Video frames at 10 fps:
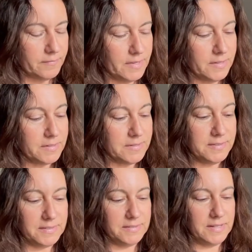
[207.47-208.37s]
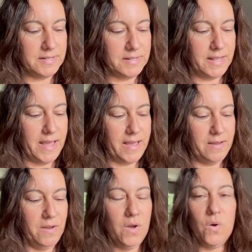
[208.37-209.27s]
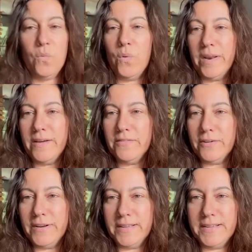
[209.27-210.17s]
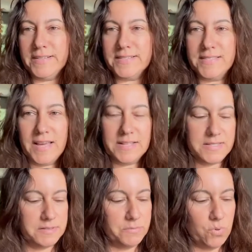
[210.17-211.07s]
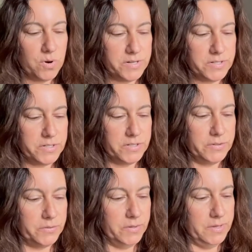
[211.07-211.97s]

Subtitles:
and succeeded at whatever it is that's important to you.